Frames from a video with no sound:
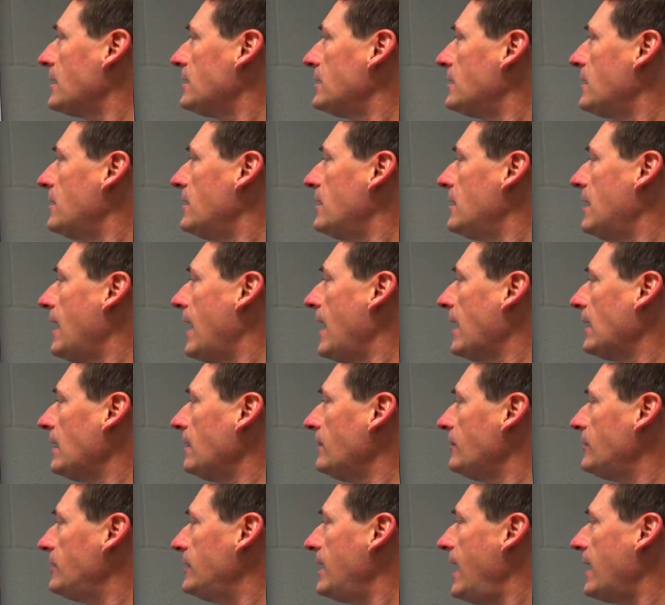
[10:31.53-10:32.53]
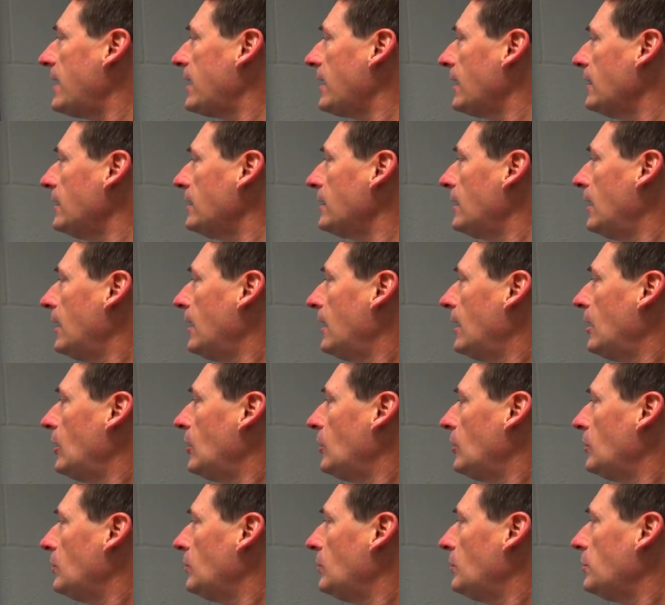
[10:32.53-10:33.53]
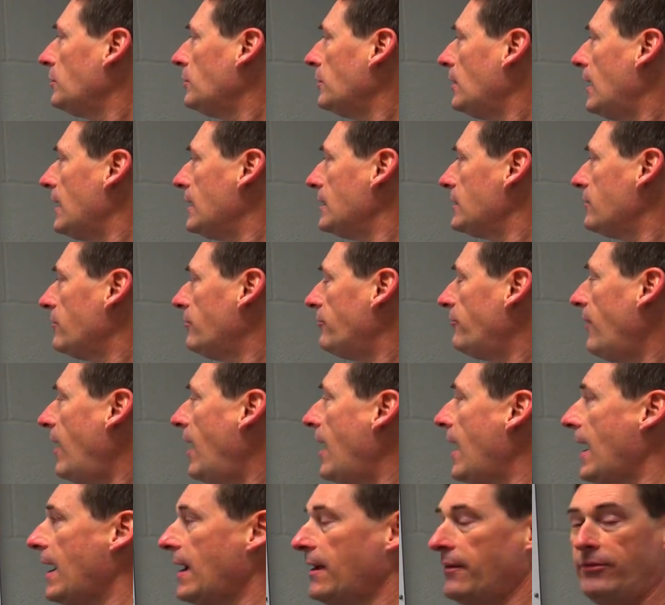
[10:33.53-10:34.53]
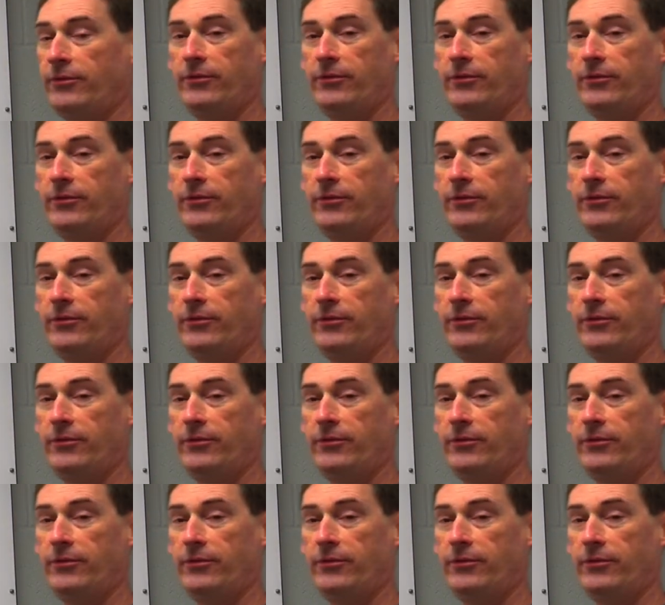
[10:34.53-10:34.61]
to the -2 plus 5.